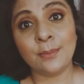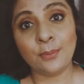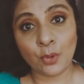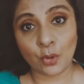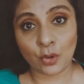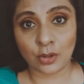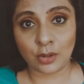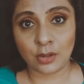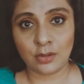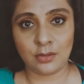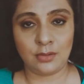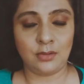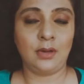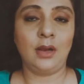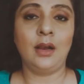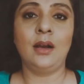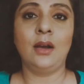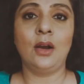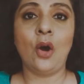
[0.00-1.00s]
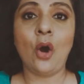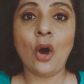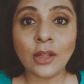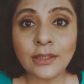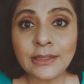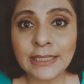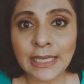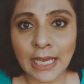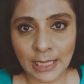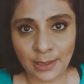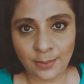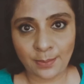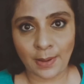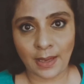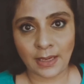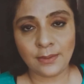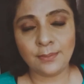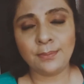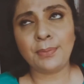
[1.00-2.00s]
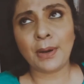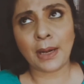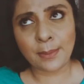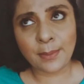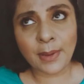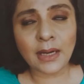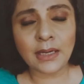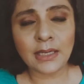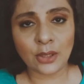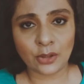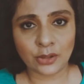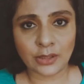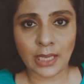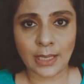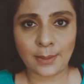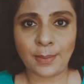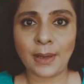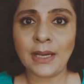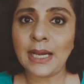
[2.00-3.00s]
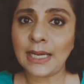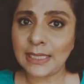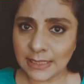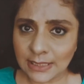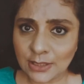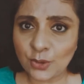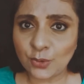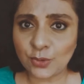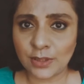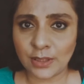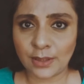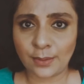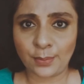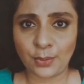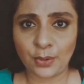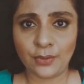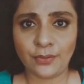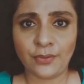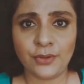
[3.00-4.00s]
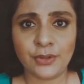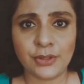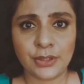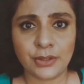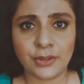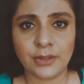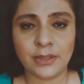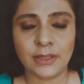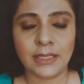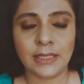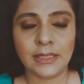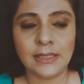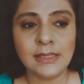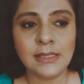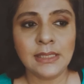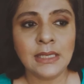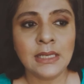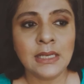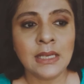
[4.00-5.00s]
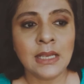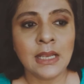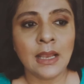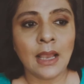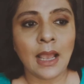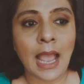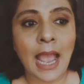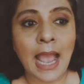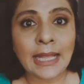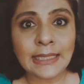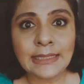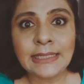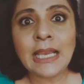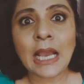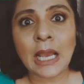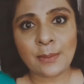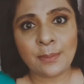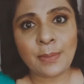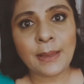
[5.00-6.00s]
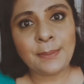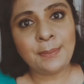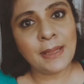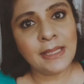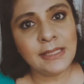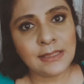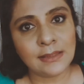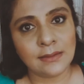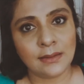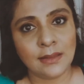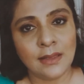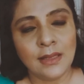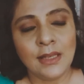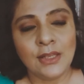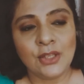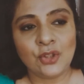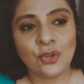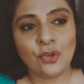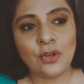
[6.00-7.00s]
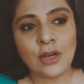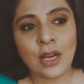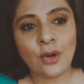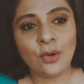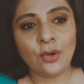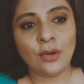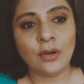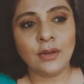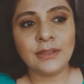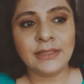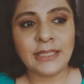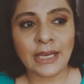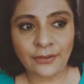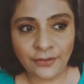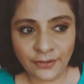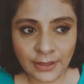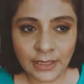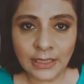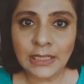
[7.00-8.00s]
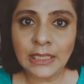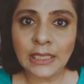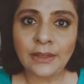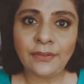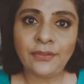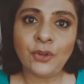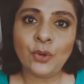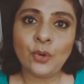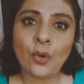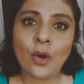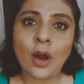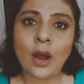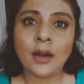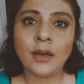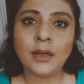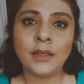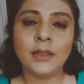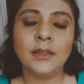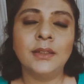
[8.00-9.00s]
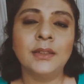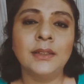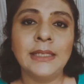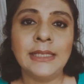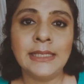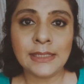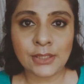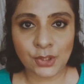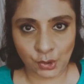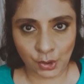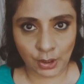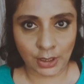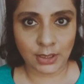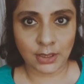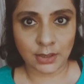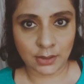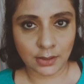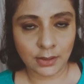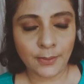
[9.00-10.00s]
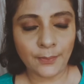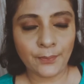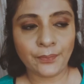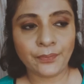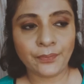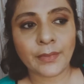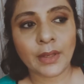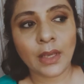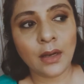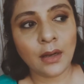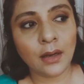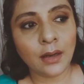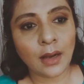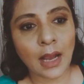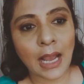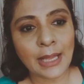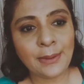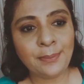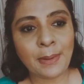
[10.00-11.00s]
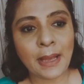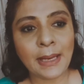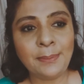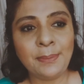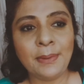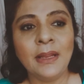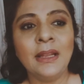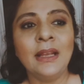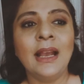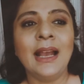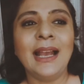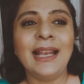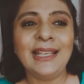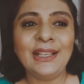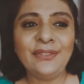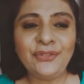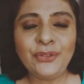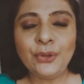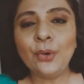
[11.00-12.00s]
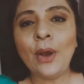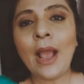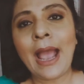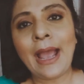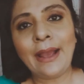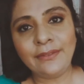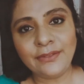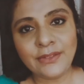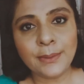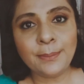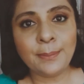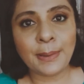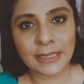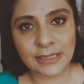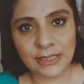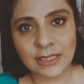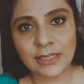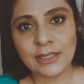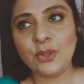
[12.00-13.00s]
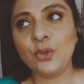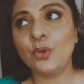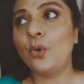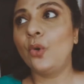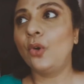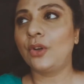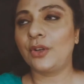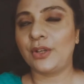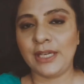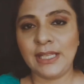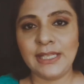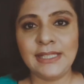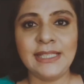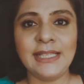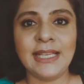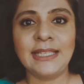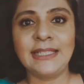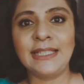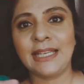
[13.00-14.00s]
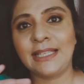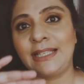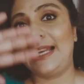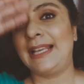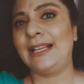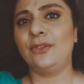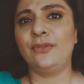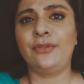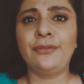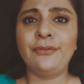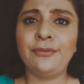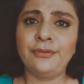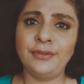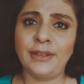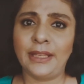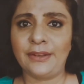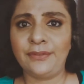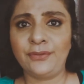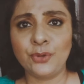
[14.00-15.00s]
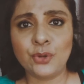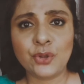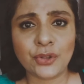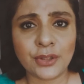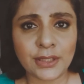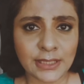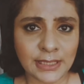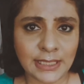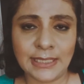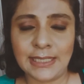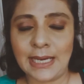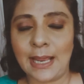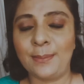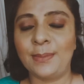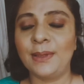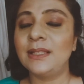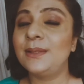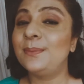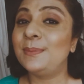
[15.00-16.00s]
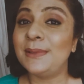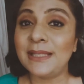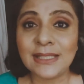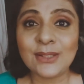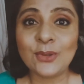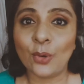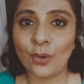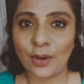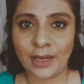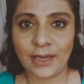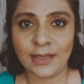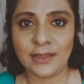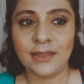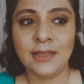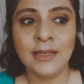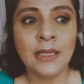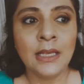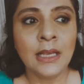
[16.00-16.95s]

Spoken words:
a book on the iPad, primarily on the iPad. I did use the computer for certain things and the iPad Pencil. So now definitely if you are an illustrator, iPad, if you have the budget to go crazy and get like a futuristic tablet, please go ahead.